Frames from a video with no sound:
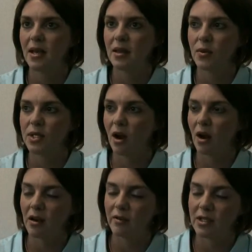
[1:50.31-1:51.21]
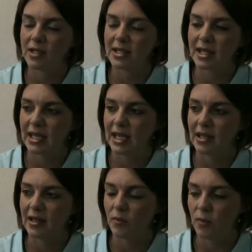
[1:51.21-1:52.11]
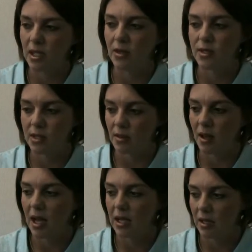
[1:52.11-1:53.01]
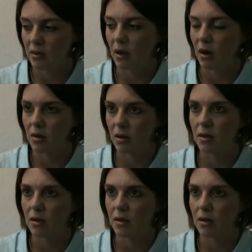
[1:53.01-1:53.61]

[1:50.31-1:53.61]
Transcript: there was a Harvard study that we used a lot in our